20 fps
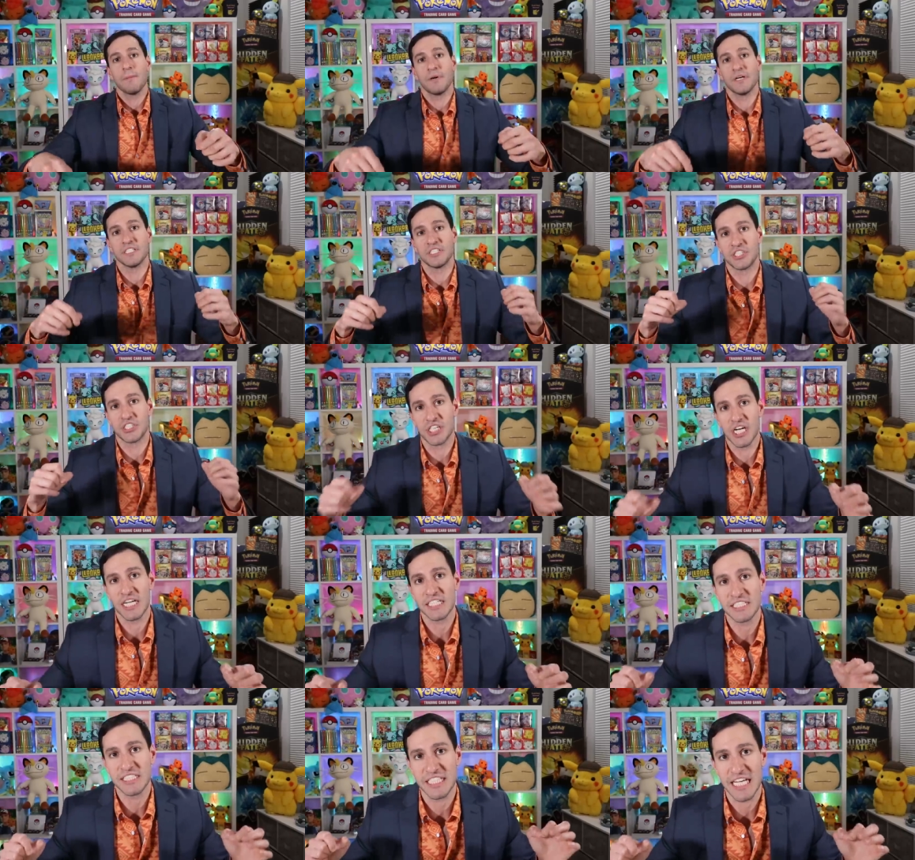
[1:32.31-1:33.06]
But
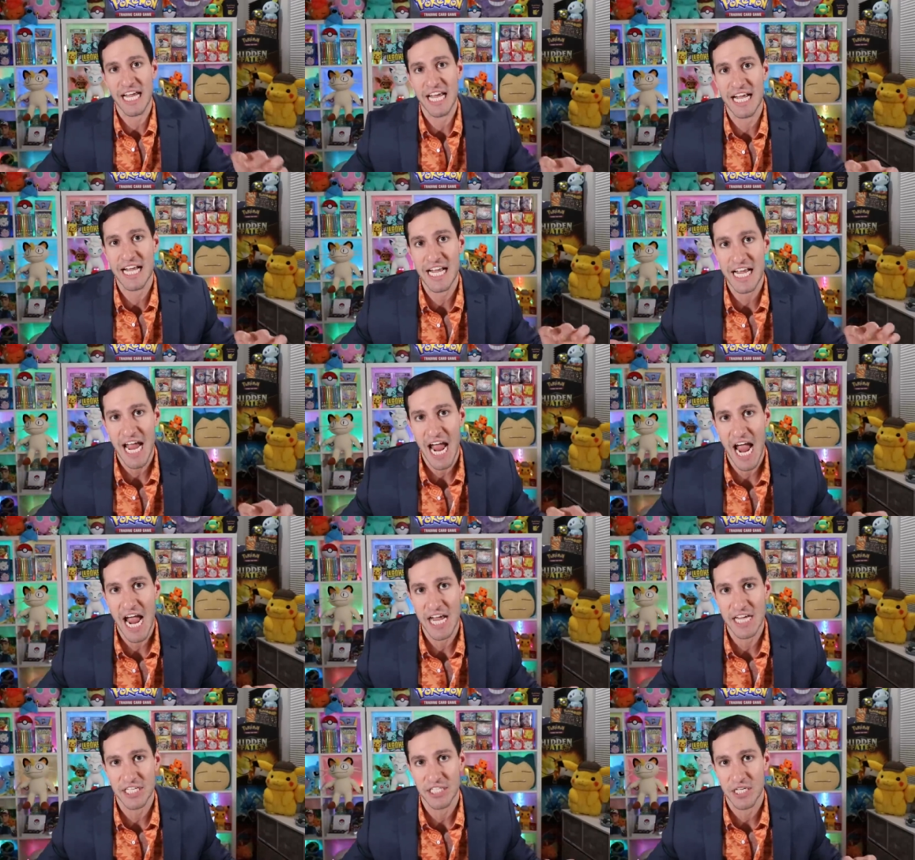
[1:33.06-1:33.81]
just in
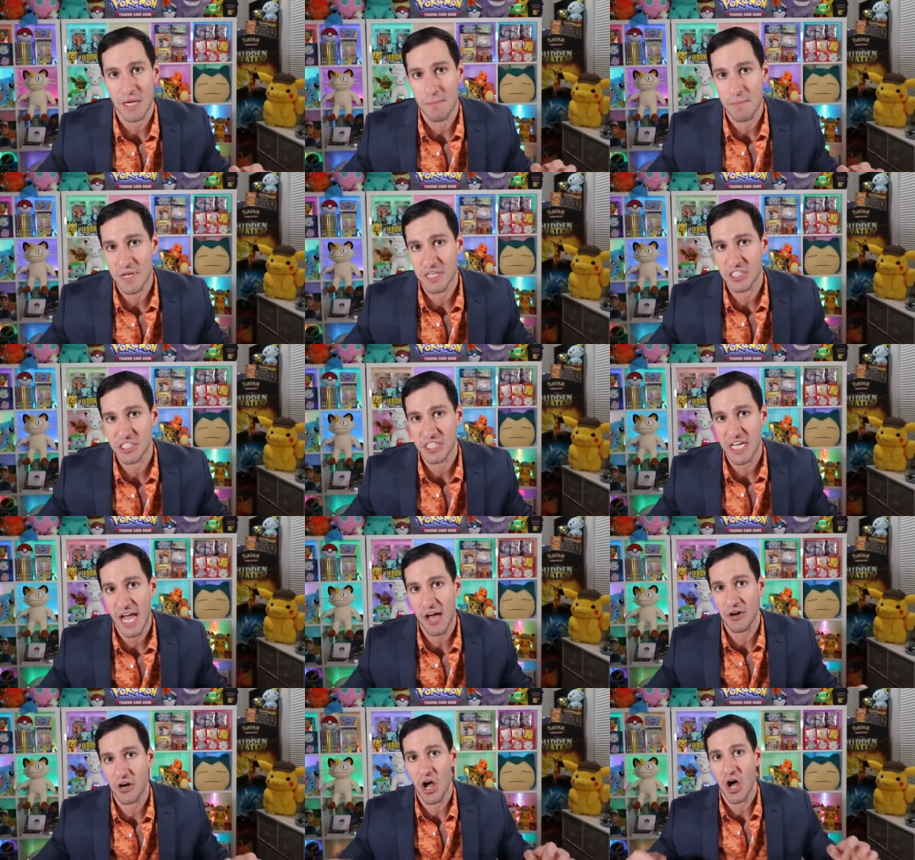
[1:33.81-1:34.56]
case you missed
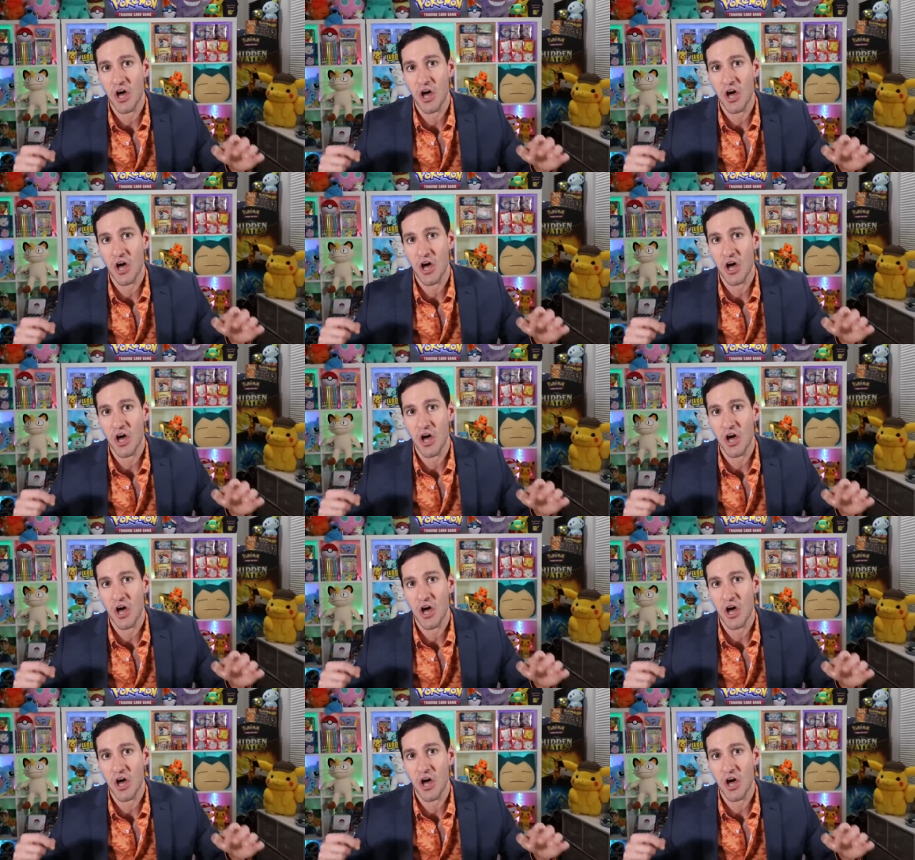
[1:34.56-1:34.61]
out